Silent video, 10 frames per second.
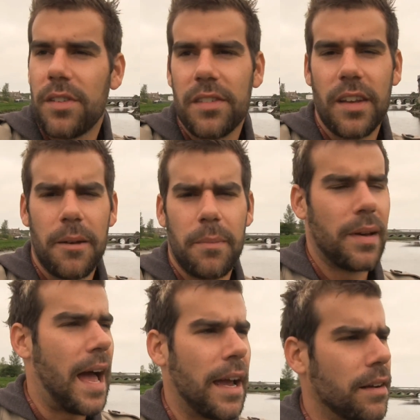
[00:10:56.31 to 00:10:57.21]
the same
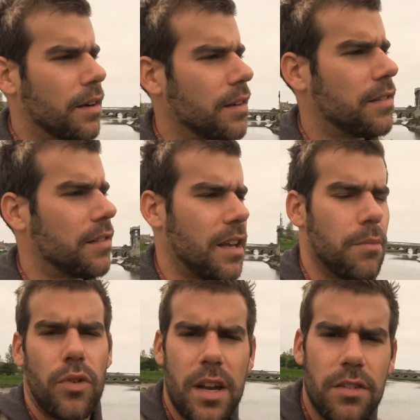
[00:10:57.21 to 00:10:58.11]
angers, the
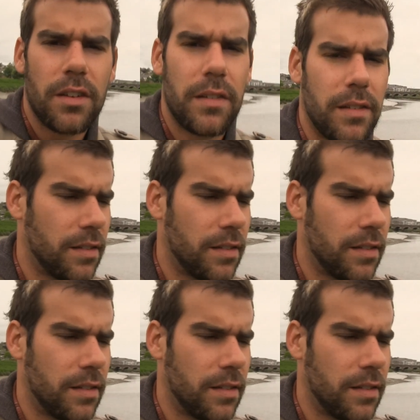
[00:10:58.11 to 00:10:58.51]
same rages,